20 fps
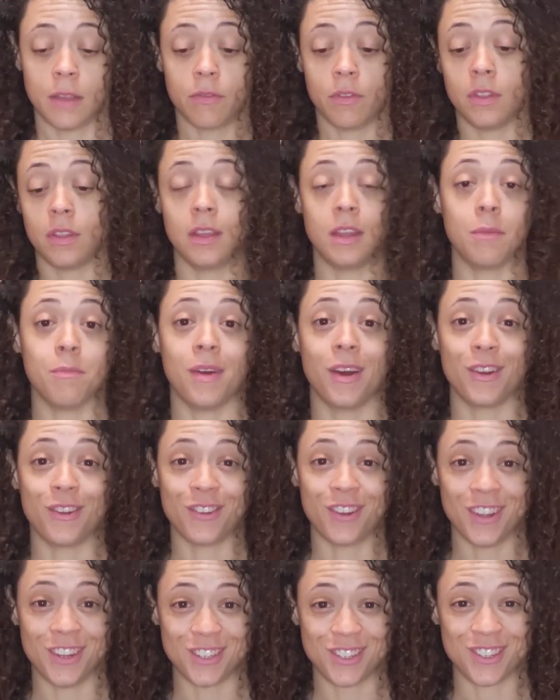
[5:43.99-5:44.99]
It's everything
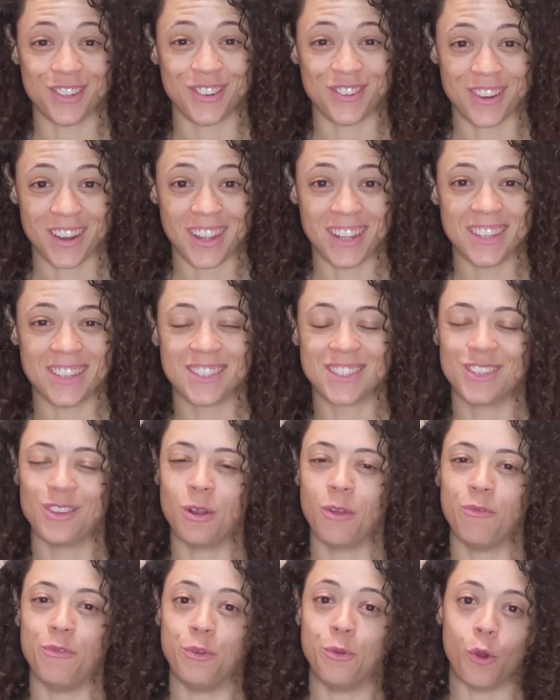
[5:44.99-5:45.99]
in moderation,
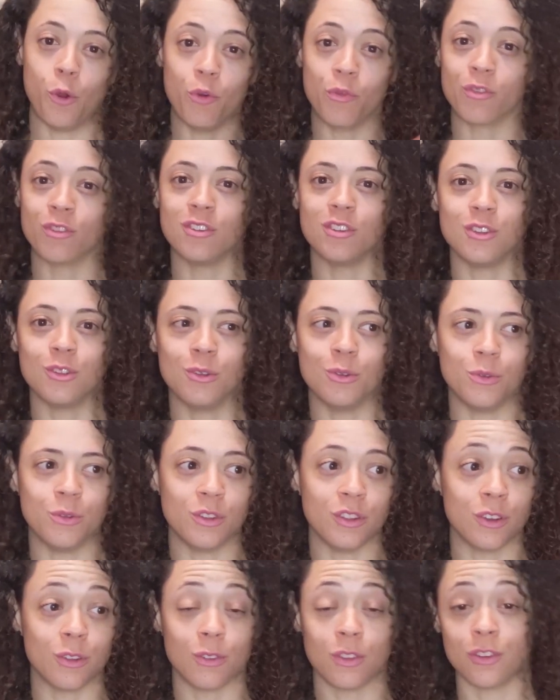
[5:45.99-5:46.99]
right? So if you
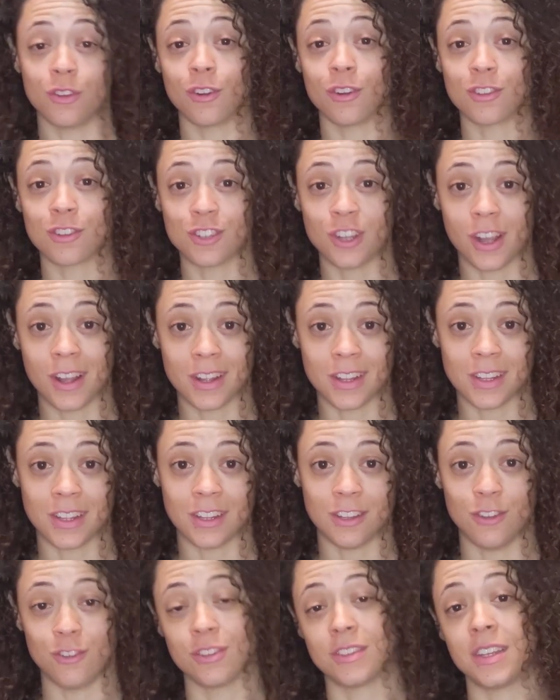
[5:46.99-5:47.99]
overdo, the dark
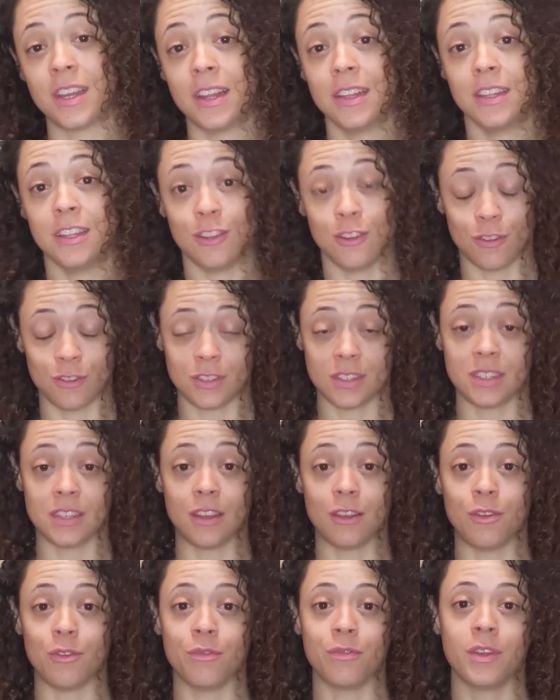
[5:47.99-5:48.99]
chocolate, you're telling
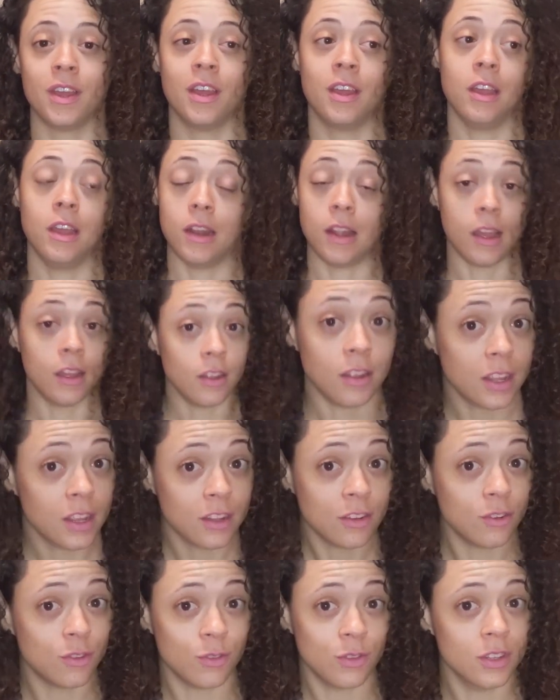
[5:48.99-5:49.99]
yourself,
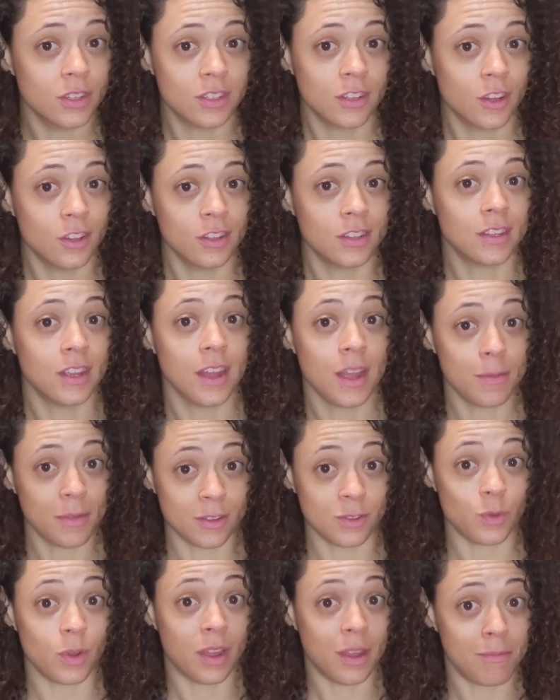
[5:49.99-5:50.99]
and I again do this all the
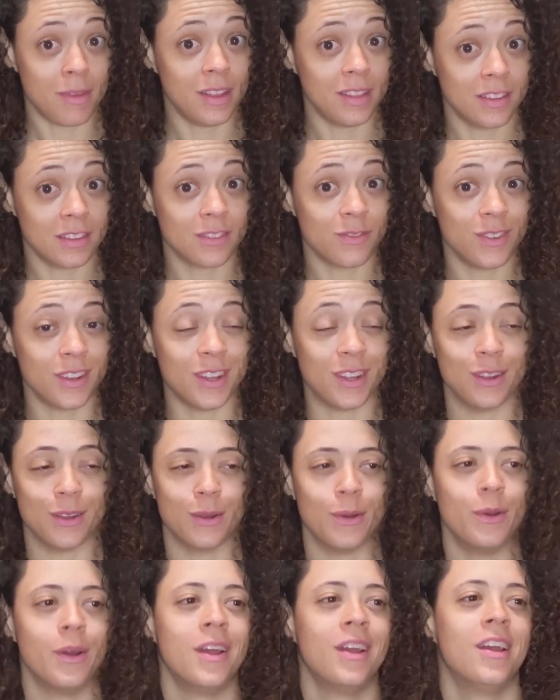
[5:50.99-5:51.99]
time, that's why I made this
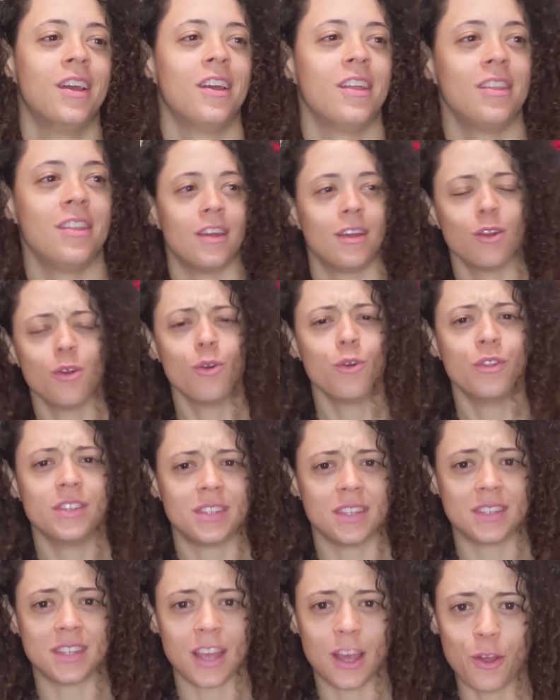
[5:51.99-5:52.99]
video,
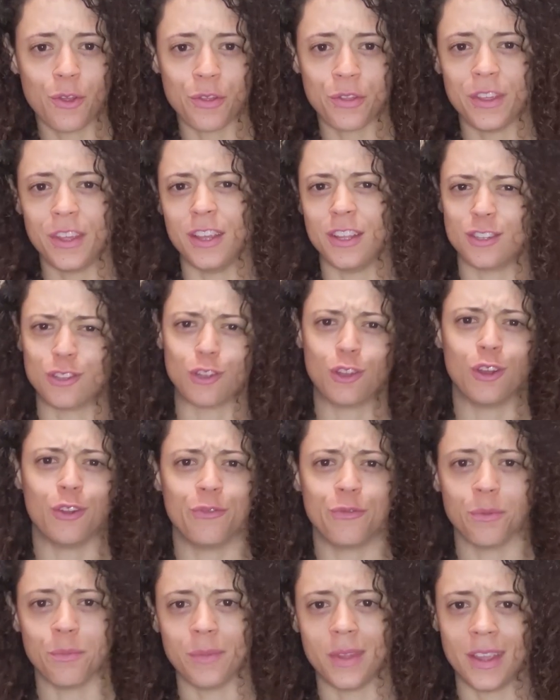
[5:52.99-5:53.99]
that, oh, this is healthy,
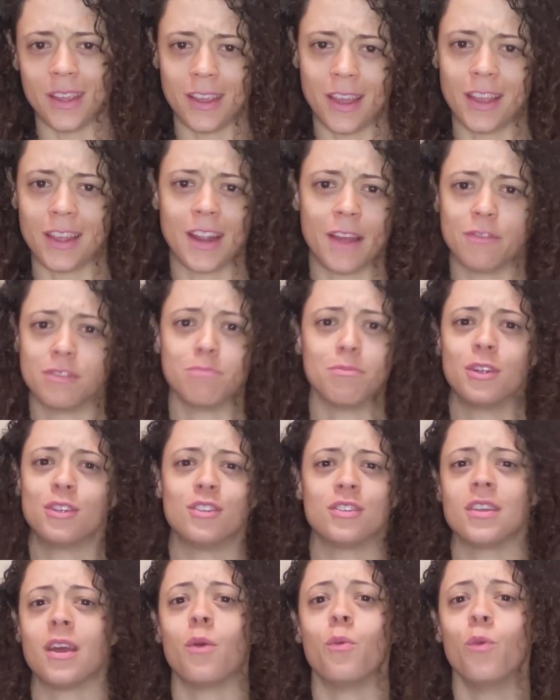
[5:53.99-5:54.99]
it's good for me, I can
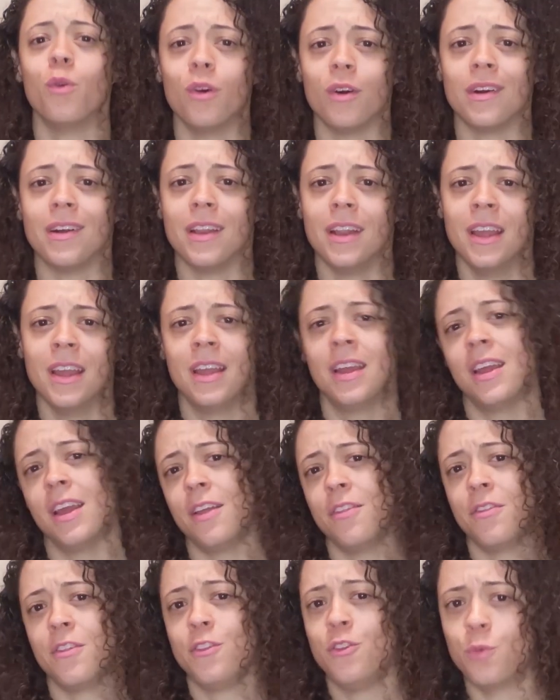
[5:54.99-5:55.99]
have as much as I want.
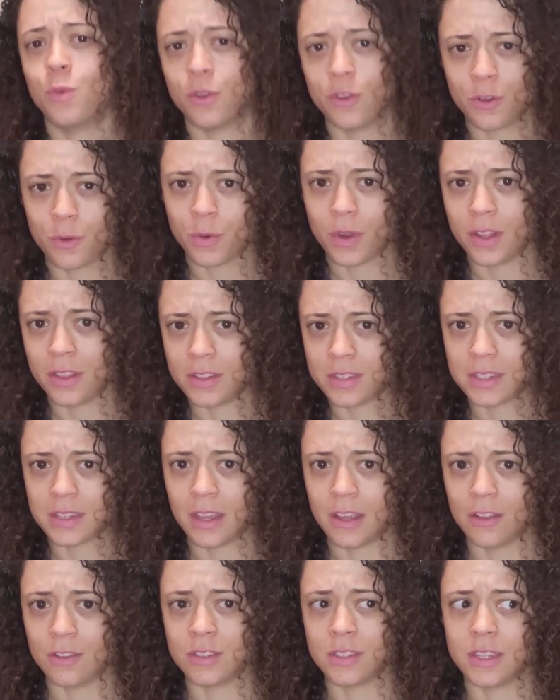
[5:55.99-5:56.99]
And then you wonder
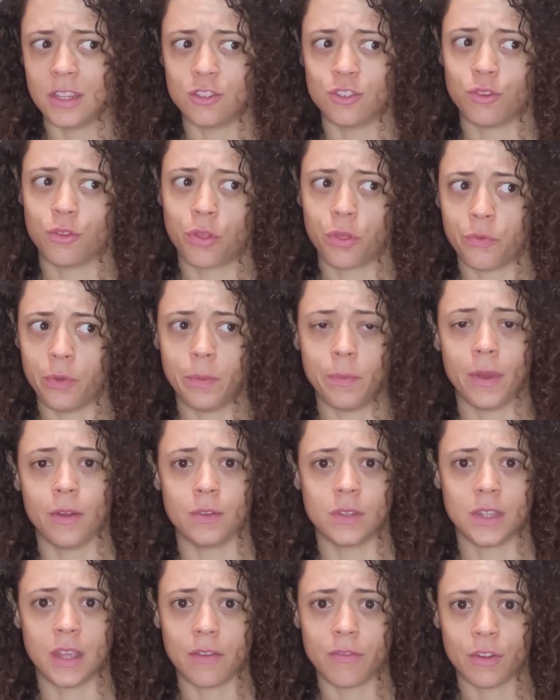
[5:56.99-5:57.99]
why the scale says you're
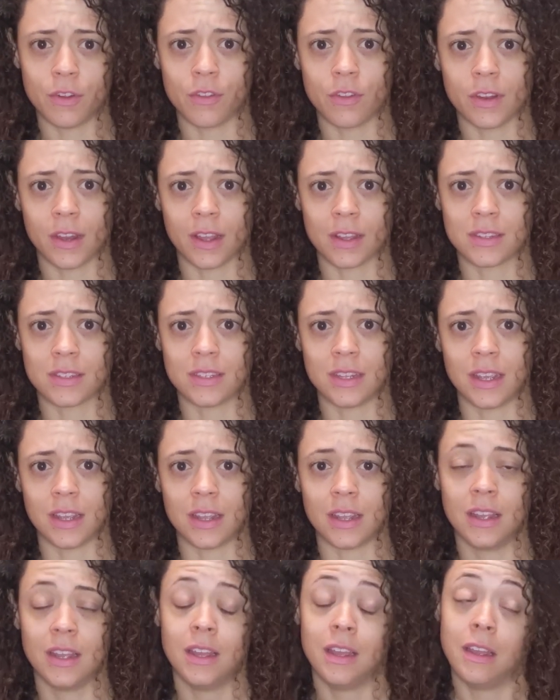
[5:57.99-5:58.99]
3 pounds heavier the
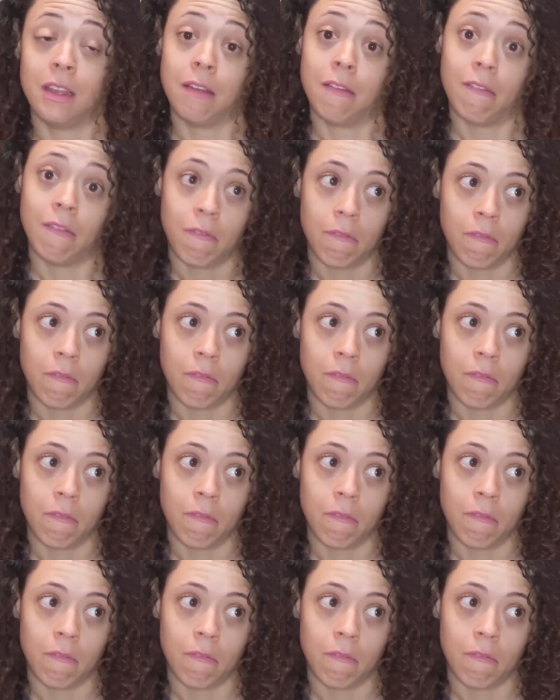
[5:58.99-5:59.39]
next day.